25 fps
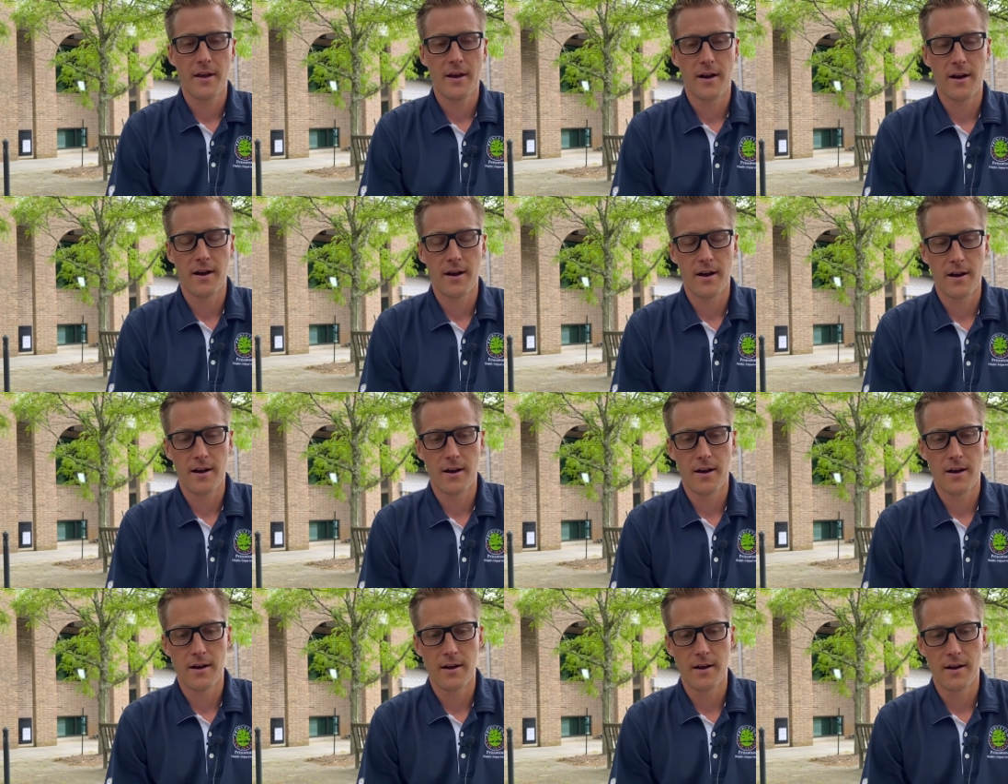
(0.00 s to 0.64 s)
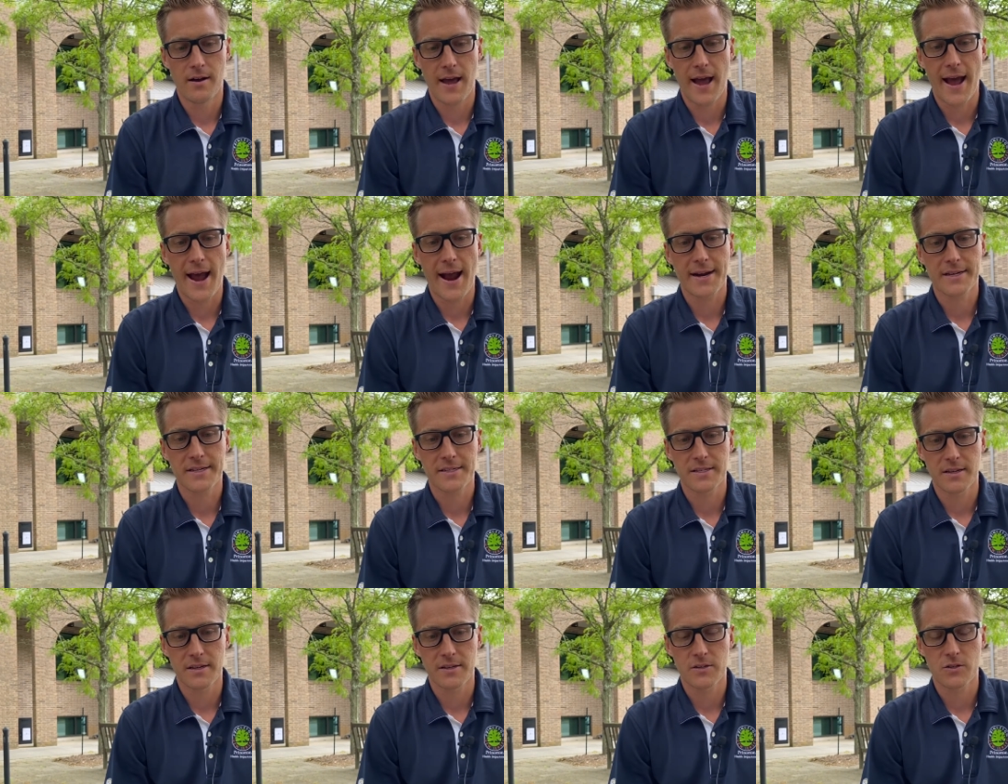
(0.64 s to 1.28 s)

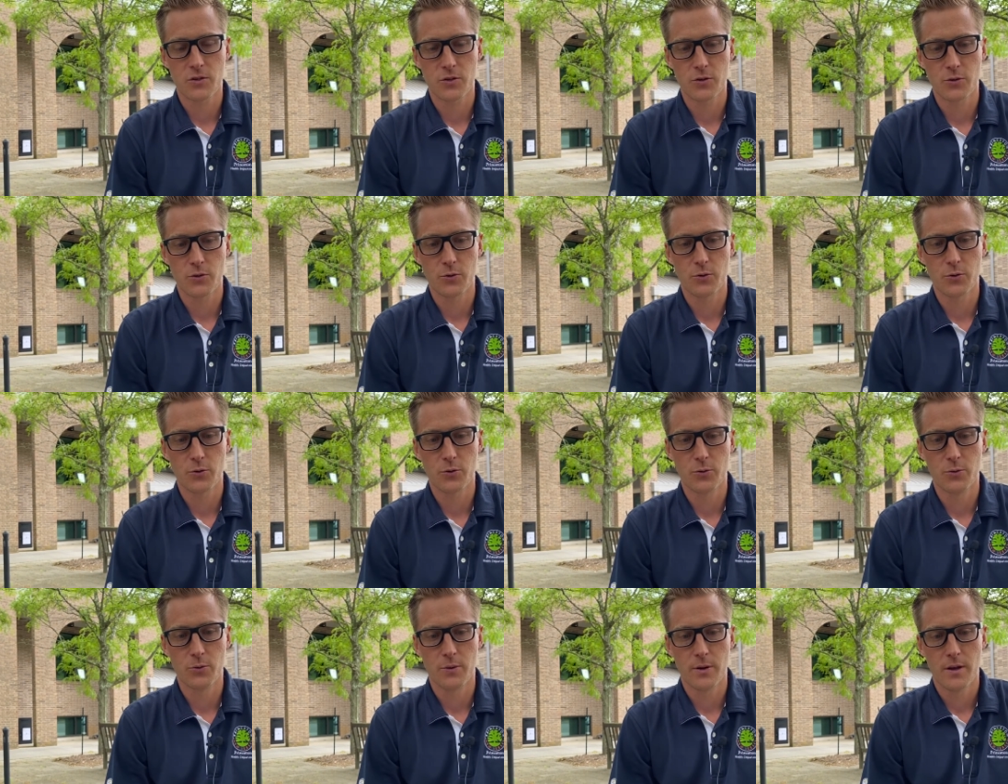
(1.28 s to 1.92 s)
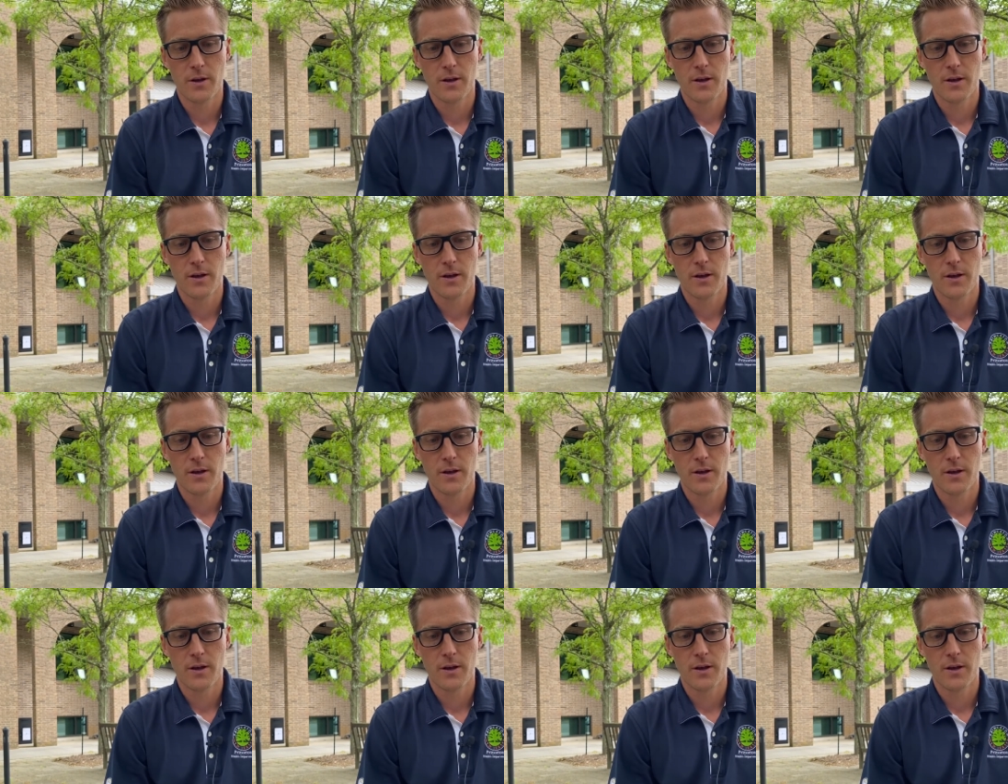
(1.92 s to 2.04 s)
access to